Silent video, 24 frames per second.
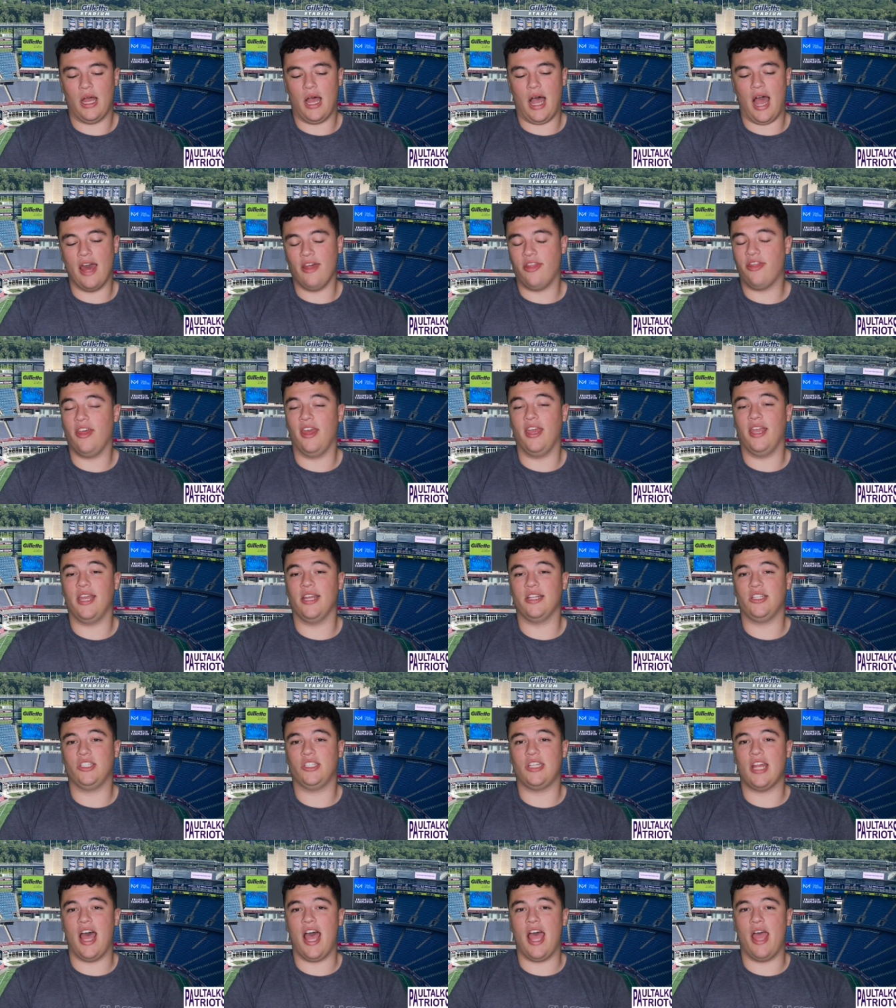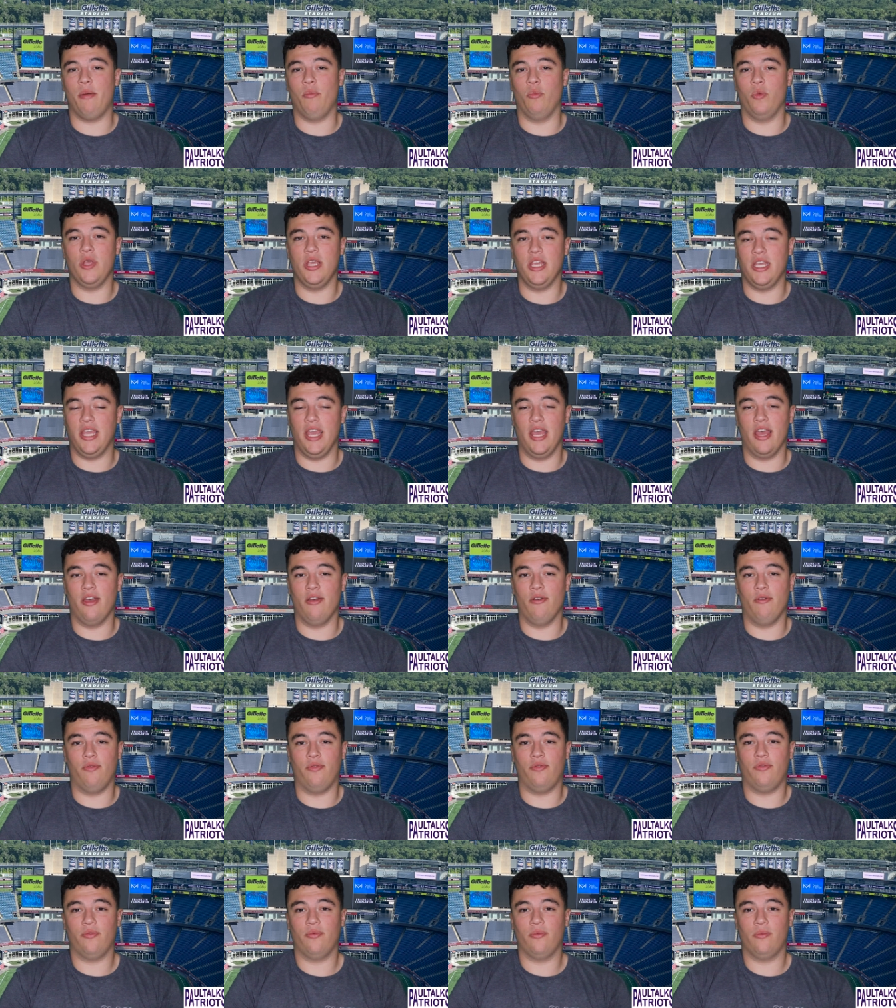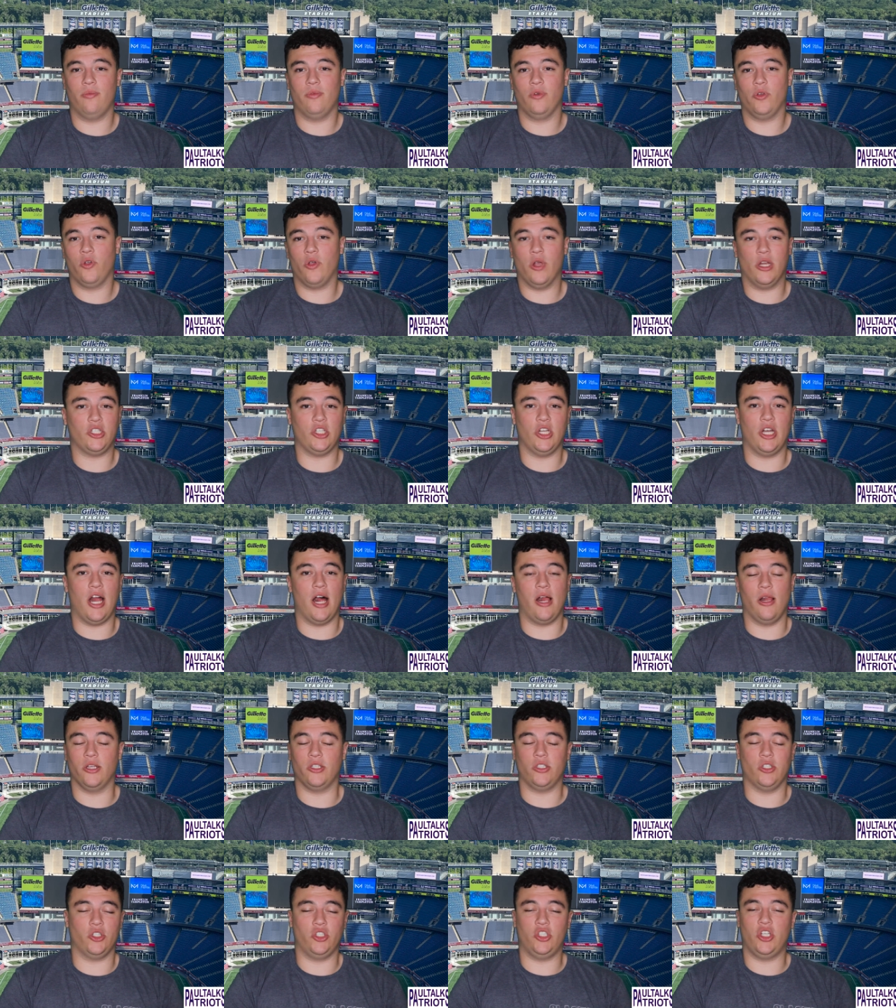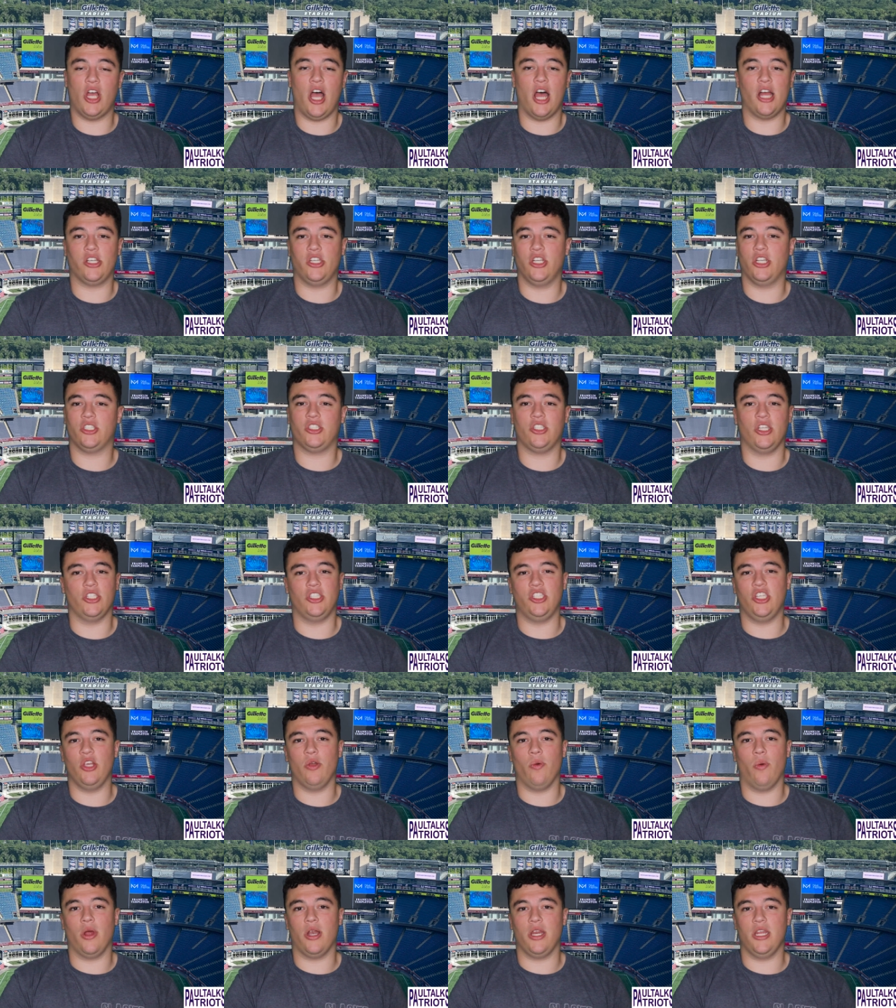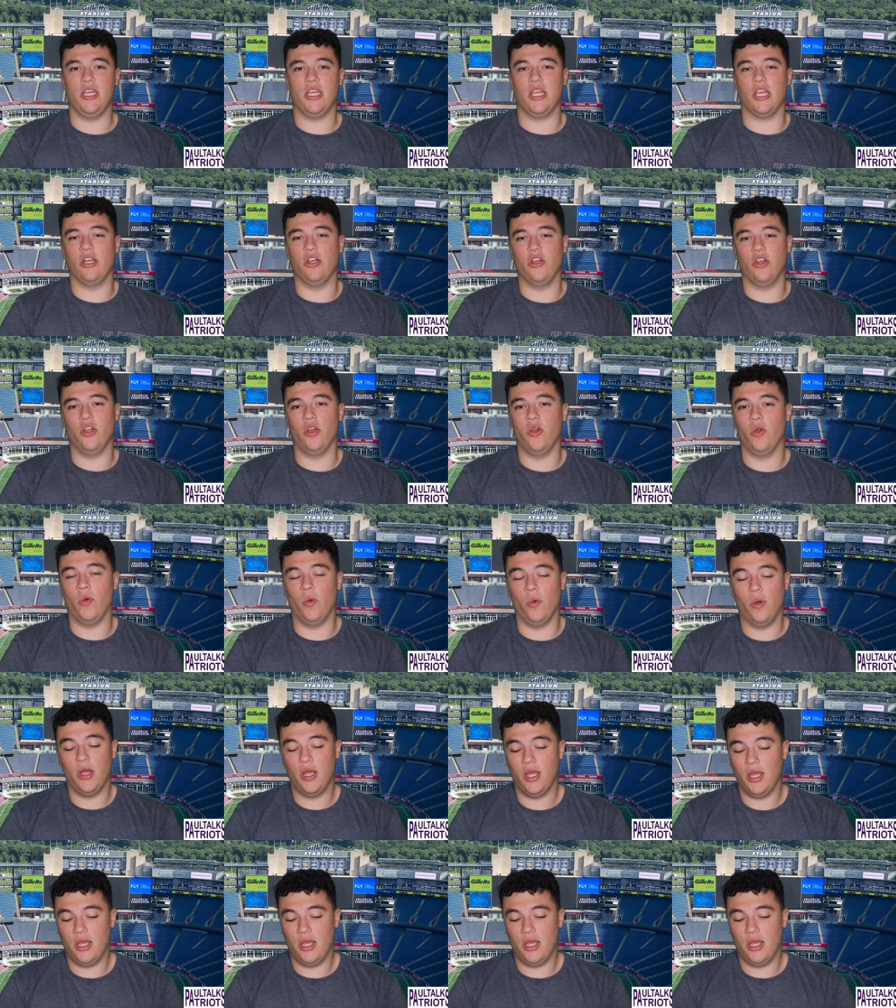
I think it's time we give Christian Ellis a shot just to see what he can do.